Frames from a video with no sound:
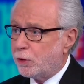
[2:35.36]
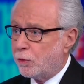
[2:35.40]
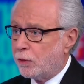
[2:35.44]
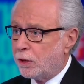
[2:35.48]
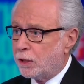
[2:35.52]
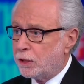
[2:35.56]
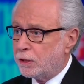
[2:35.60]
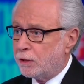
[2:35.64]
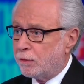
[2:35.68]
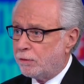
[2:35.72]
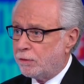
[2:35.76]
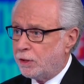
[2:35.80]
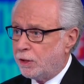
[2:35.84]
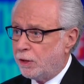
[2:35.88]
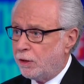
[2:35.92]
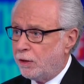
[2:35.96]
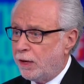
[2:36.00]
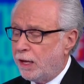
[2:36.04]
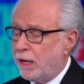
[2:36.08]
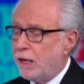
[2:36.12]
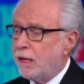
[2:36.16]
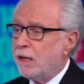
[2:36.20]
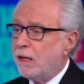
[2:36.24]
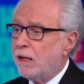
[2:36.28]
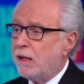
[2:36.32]
tours of
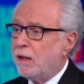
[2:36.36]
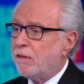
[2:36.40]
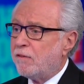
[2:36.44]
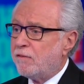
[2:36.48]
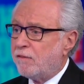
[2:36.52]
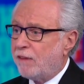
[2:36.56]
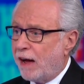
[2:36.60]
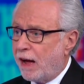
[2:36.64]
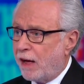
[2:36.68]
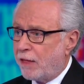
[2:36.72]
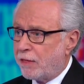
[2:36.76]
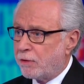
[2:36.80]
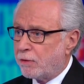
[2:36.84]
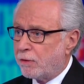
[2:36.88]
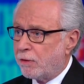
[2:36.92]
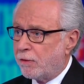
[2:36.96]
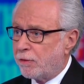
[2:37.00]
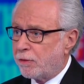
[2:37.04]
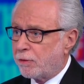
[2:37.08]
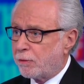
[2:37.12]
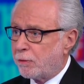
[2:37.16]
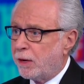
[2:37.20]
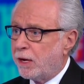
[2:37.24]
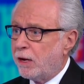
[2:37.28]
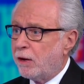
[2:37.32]
duty, father
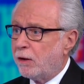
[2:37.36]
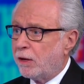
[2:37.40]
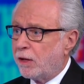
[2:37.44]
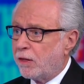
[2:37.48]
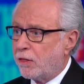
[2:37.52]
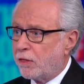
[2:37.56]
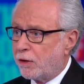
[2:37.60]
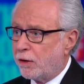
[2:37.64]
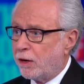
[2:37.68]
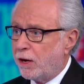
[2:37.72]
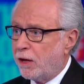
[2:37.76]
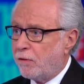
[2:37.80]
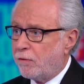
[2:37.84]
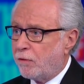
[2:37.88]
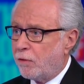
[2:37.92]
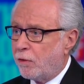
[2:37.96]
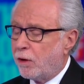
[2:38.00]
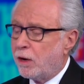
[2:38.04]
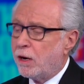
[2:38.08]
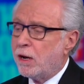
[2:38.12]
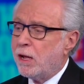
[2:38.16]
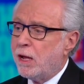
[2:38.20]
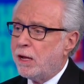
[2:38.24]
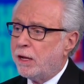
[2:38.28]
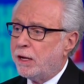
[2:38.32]
of 3, only
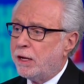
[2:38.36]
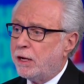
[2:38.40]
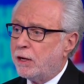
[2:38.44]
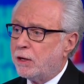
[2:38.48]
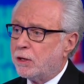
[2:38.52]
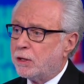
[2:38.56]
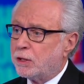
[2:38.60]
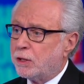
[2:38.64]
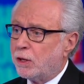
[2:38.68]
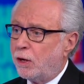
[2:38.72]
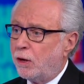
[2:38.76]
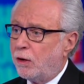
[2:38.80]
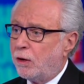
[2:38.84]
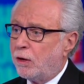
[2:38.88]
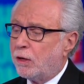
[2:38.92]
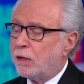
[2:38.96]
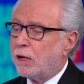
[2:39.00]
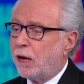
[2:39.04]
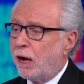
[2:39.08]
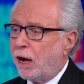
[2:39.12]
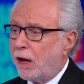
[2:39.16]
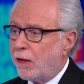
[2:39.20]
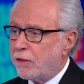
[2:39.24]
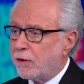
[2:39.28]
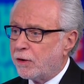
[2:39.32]
34 years
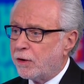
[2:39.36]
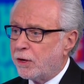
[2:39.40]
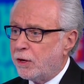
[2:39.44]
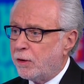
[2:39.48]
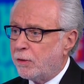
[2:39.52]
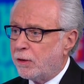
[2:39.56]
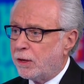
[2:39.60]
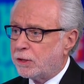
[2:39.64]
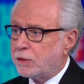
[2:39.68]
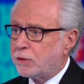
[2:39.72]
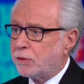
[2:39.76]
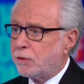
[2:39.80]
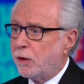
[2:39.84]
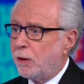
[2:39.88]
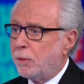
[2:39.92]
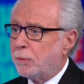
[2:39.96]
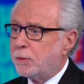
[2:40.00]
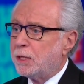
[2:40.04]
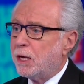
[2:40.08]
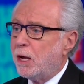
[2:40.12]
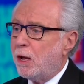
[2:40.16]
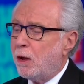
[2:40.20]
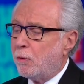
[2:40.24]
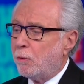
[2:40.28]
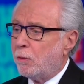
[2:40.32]
old. Other U.S.
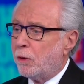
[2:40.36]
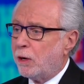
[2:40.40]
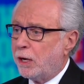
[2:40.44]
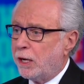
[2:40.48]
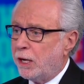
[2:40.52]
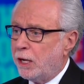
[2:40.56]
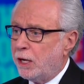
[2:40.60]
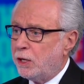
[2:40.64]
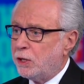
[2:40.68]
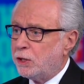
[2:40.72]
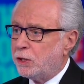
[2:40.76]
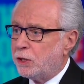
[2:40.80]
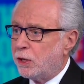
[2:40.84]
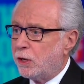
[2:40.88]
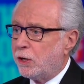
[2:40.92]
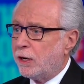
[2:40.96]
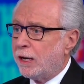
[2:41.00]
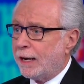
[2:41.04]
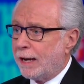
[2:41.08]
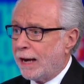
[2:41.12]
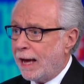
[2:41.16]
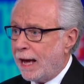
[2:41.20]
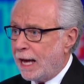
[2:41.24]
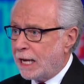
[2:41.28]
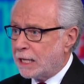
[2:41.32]
troops were injured.
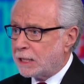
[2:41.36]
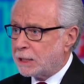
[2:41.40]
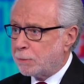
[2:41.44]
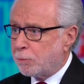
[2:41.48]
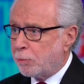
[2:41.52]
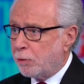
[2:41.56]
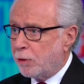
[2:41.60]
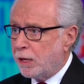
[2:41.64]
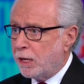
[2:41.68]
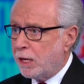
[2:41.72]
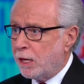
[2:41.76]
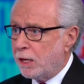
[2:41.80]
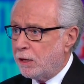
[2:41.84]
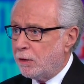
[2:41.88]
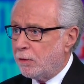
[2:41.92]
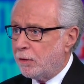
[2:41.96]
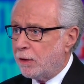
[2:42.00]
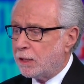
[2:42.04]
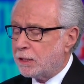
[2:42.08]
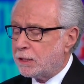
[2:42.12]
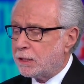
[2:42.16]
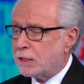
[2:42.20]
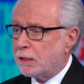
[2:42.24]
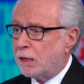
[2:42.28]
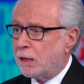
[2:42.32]
An Osprey, a
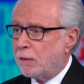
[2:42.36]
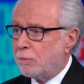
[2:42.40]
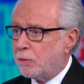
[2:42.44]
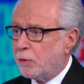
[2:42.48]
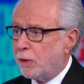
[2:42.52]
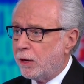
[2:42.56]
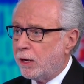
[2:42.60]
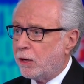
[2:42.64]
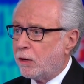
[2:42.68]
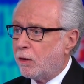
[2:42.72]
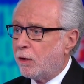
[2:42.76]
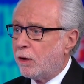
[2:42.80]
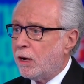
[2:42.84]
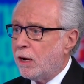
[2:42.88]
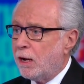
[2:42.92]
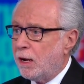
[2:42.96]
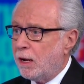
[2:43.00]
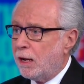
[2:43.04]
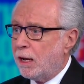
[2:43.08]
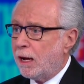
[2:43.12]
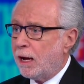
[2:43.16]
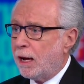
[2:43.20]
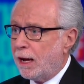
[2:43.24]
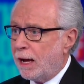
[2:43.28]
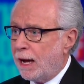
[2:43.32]
U.S. Marine Corps
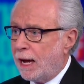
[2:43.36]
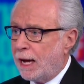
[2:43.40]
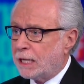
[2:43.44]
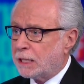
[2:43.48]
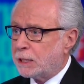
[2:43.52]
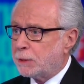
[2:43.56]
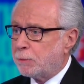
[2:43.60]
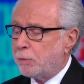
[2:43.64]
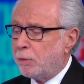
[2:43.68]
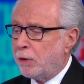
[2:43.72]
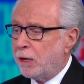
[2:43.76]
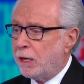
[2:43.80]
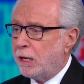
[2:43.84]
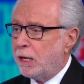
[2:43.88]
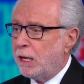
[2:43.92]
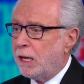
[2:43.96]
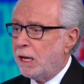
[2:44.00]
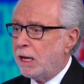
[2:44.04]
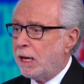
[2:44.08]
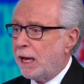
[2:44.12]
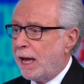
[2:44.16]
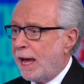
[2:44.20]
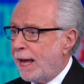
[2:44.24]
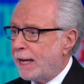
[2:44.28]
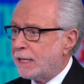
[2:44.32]
Osprey,
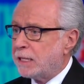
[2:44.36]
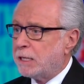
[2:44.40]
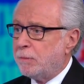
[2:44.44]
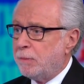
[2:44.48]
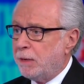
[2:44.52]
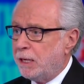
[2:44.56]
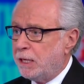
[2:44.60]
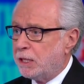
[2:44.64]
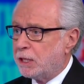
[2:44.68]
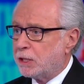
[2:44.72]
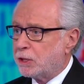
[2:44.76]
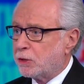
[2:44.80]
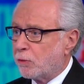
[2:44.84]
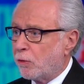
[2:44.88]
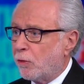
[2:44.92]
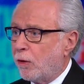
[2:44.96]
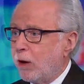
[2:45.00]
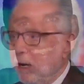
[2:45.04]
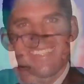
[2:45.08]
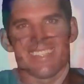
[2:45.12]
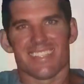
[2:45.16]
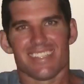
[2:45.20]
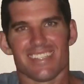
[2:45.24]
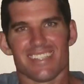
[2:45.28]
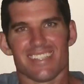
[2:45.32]
had to be
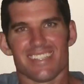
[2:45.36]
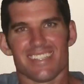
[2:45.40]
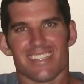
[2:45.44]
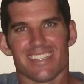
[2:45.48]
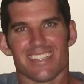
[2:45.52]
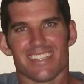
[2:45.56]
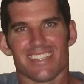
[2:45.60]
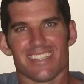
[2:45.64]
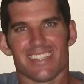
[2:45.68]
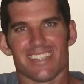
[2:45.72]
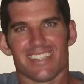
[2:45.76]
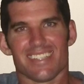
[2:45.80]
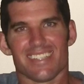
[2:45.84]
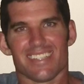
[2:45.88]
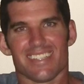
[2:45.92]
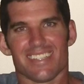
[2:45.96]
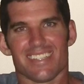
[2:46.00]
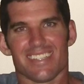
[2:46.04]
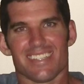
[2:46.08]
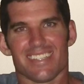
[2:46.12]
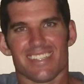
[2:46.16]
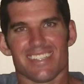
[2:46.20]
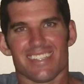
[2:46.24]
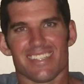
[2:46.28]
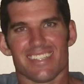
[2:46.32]
destroyed because it had that
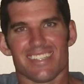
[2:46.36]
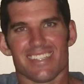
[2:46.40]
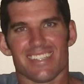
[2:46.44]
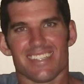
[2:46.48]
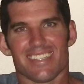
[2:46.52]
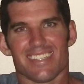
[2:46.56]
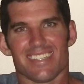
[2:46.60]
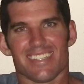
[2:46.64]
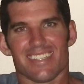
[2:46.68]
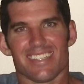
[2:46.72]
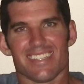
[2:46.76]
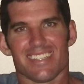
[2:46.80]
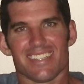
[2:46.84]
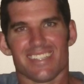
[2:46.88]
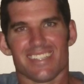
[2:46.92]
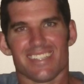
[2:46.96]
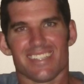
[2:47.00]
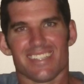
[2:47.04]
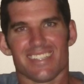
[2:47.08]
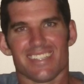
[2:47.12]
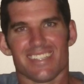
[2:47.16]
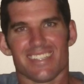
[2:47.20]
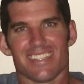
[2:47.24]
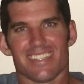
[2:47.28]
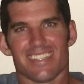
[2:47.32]
hard landing.
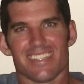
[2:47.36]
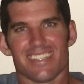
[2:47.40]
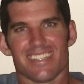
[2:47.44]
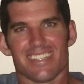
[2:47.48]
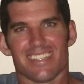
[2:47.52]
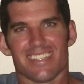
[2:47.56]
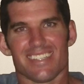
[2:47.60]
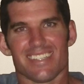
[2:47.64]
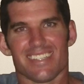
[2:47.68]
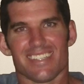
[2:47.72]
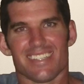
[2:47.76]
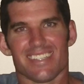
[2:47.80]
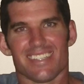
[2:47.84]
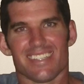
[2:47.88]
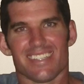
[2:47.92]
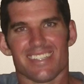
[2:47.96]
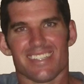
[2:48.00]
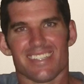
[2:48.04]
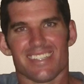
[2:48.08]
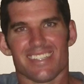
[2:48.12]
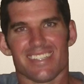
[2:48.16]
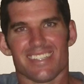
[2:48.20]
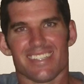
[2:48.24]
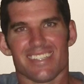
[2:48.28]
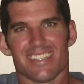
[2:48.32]
Here's the bottom line
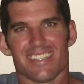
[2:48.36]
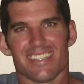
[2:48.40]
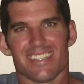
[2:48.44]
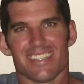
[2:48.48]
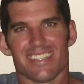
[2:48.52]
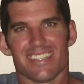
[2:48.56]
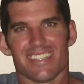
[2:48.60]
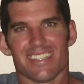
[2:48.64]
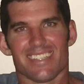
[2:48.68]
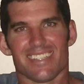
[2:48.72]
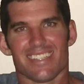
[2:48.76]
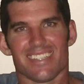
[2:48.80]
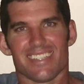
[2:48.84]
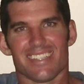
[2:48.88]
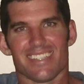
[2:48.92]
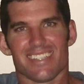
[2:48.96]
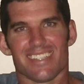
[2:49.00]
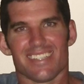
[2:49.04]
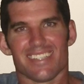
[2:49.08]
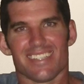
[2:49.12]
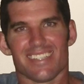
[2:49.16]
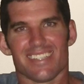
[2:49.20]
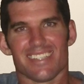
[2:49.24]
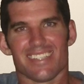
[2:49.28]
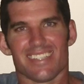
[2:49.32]
question. Based on everything
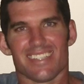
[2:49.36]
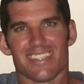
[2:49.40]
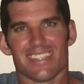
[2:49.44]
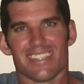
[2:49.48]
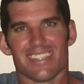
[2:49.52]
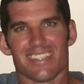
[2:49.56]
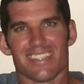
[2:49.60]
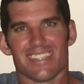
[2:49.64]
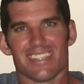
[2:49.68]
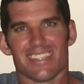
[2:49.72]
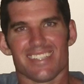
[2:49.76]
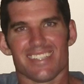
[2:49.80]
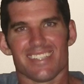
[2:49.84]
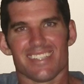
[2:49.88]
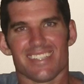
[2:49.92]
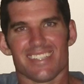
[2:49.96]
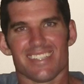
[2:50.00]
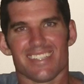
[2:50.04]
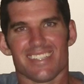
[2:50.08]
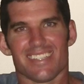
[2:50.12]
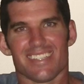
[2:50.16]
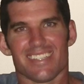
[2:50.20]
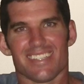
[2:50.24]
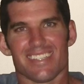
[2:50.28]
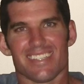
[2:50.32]
you know right
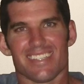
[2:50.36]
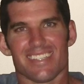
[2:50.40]
now,